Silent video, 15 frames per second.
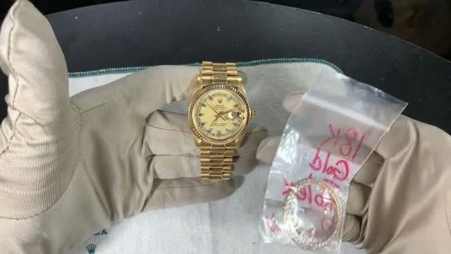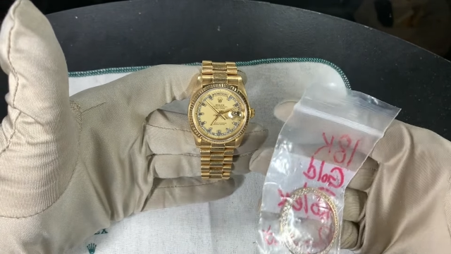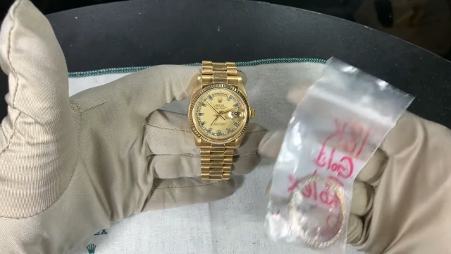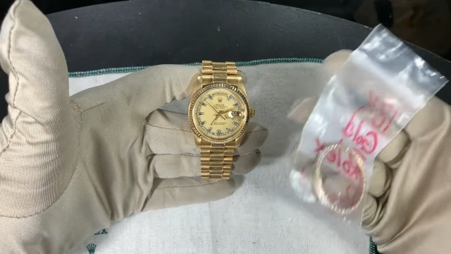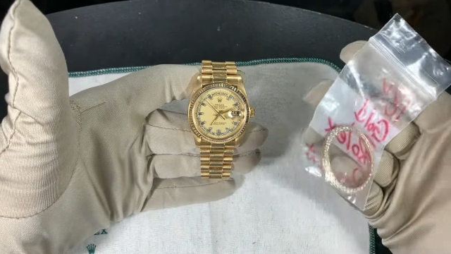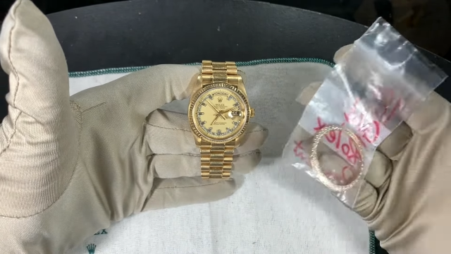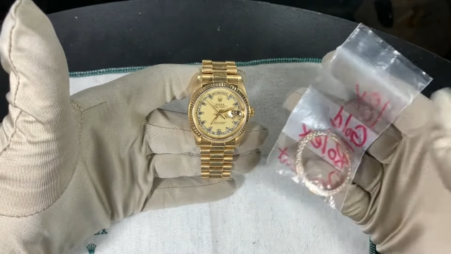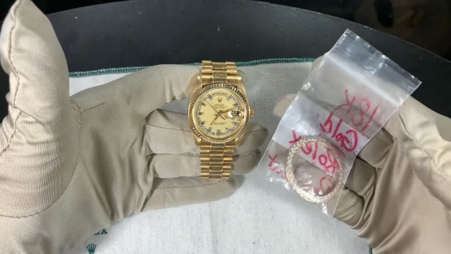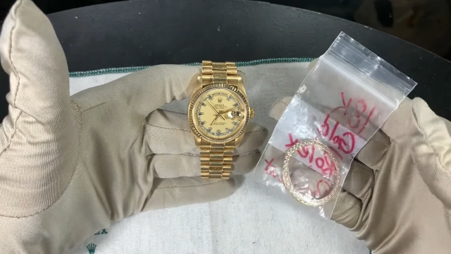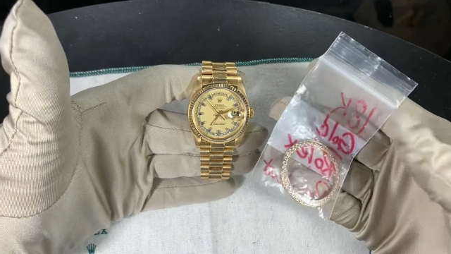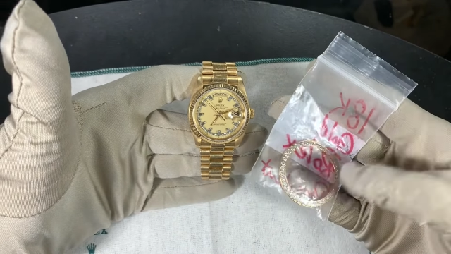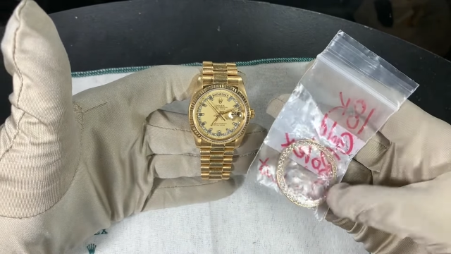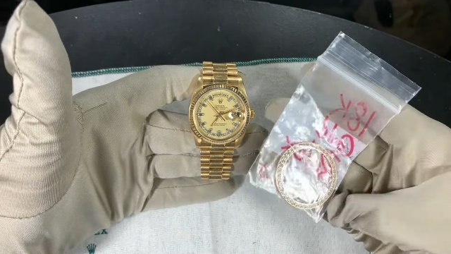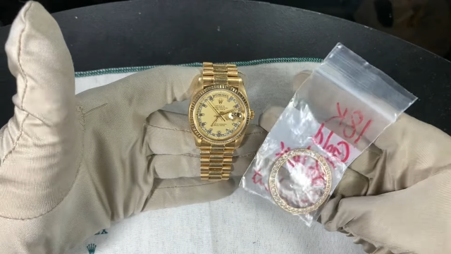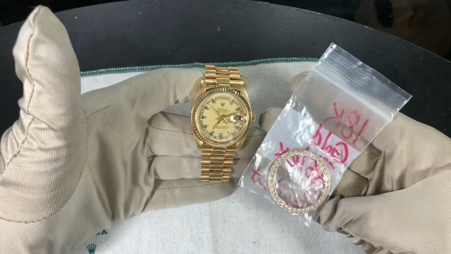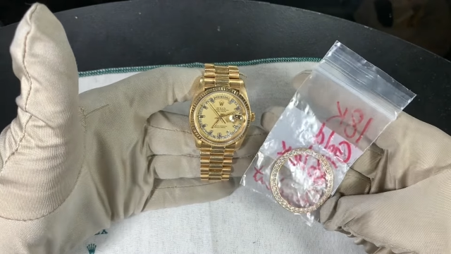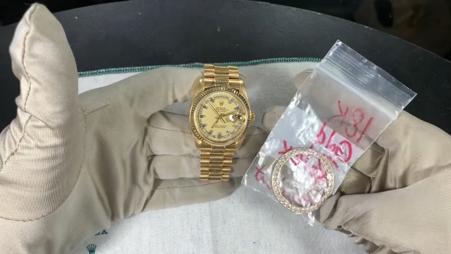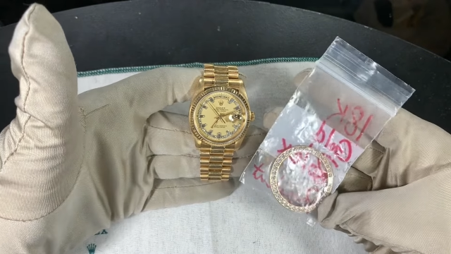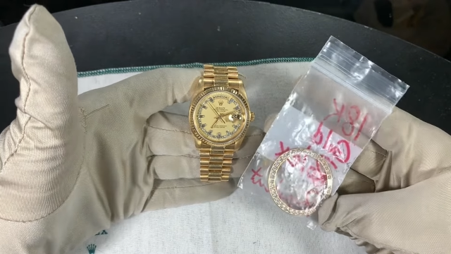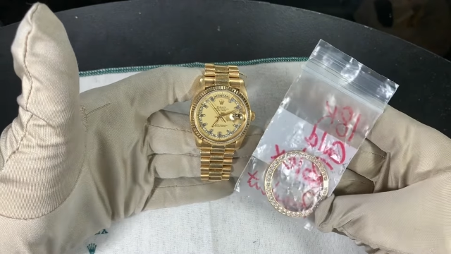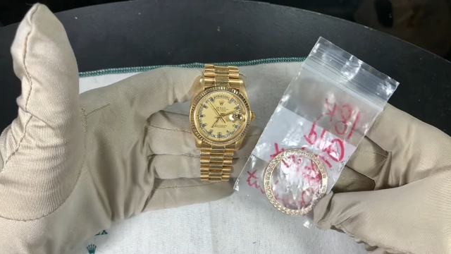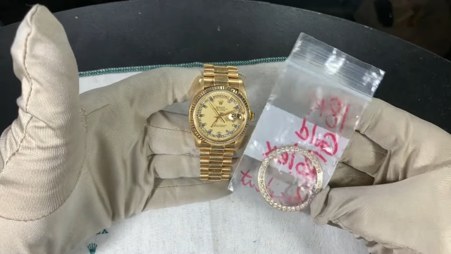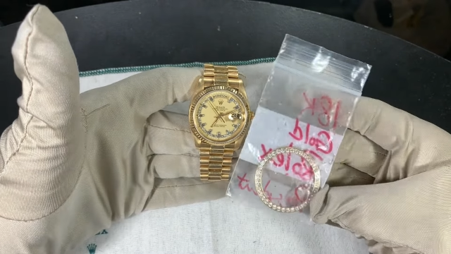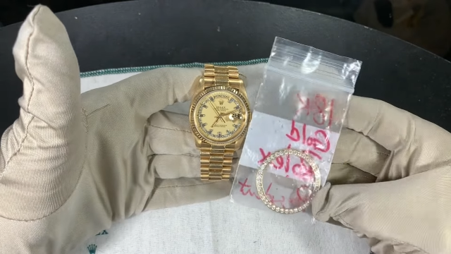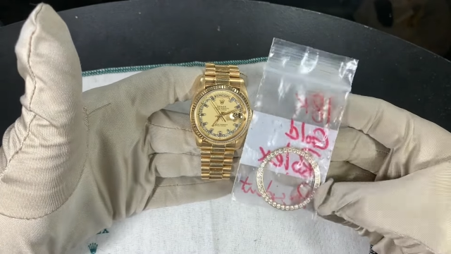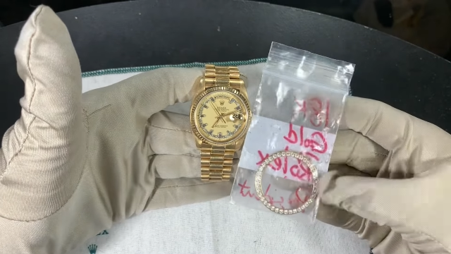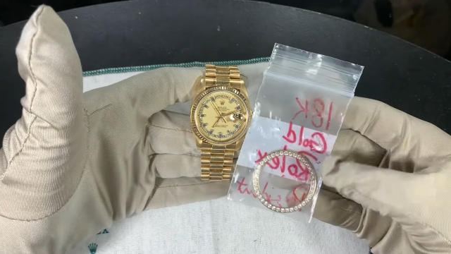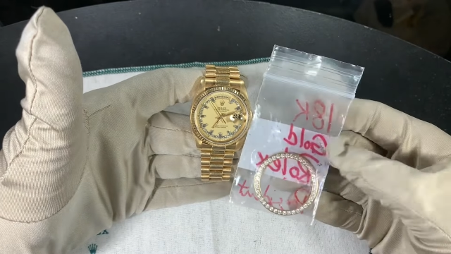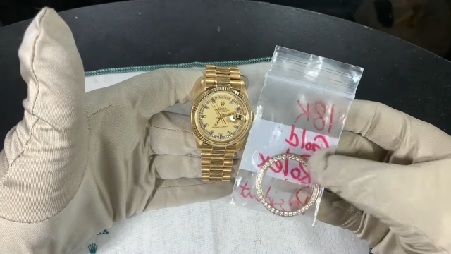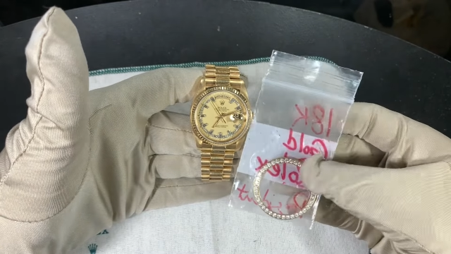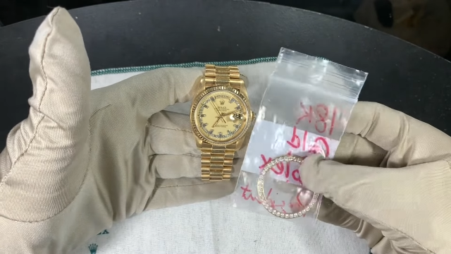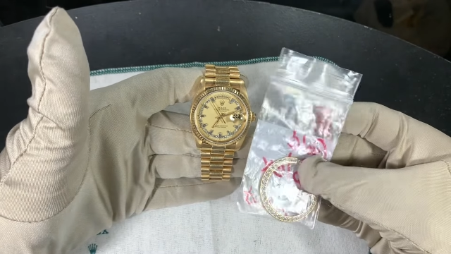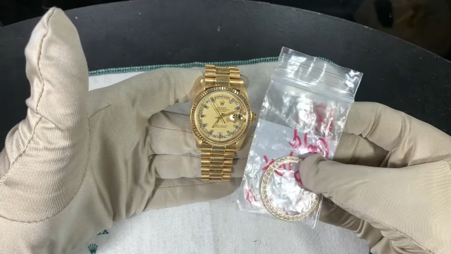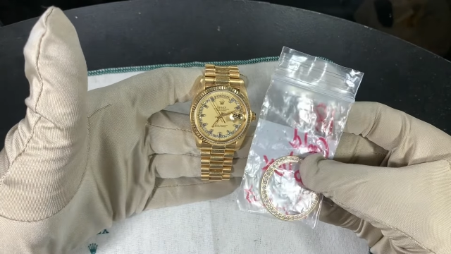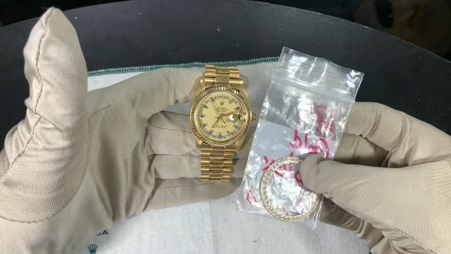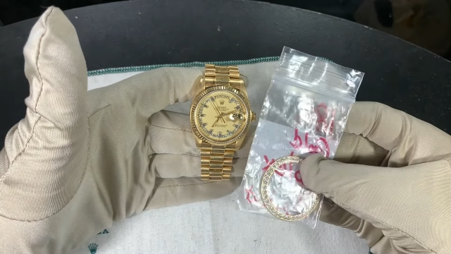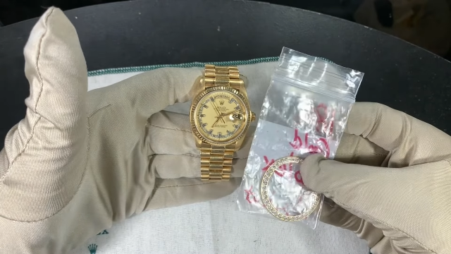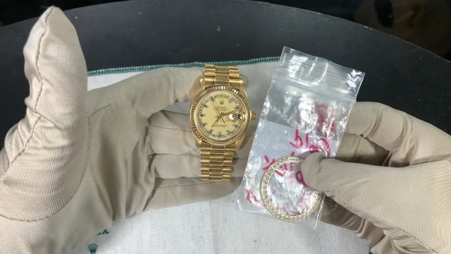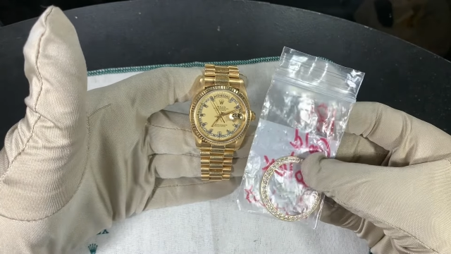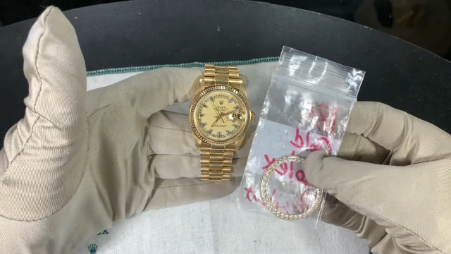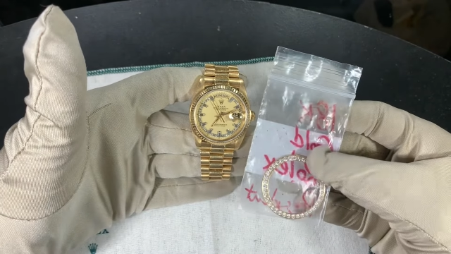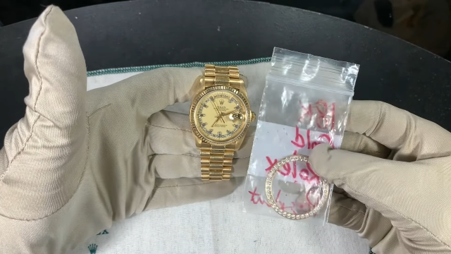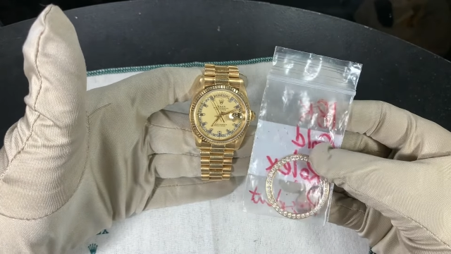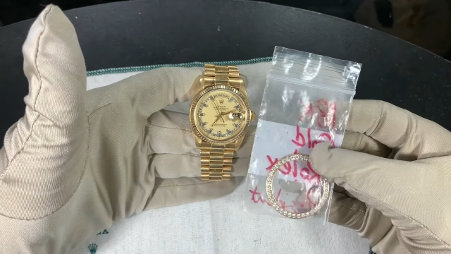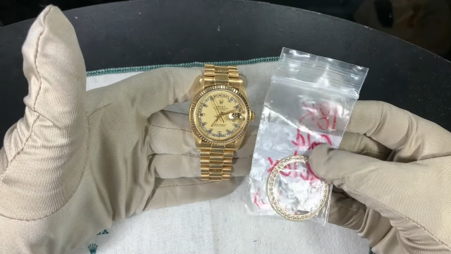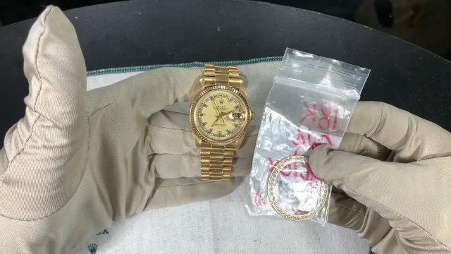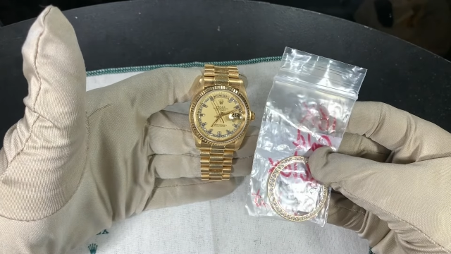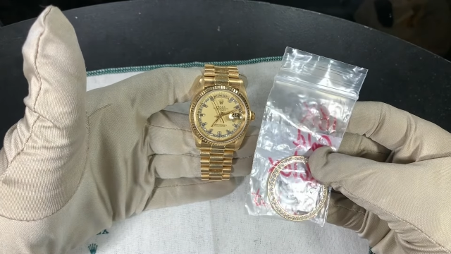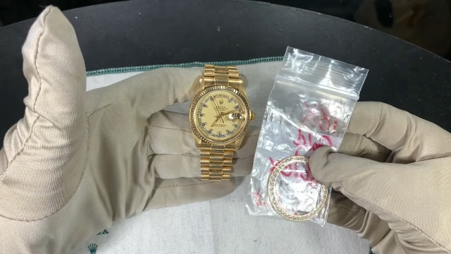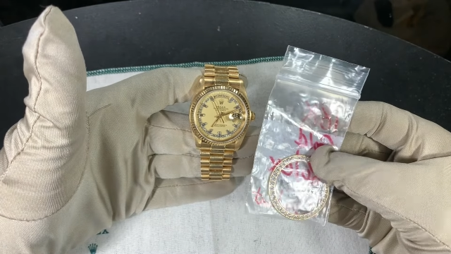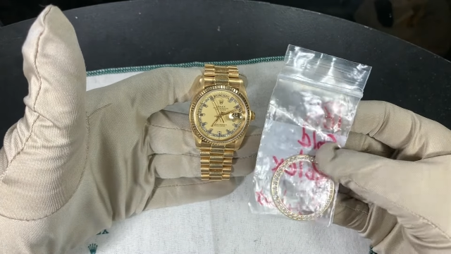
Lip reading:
(no speaker visible)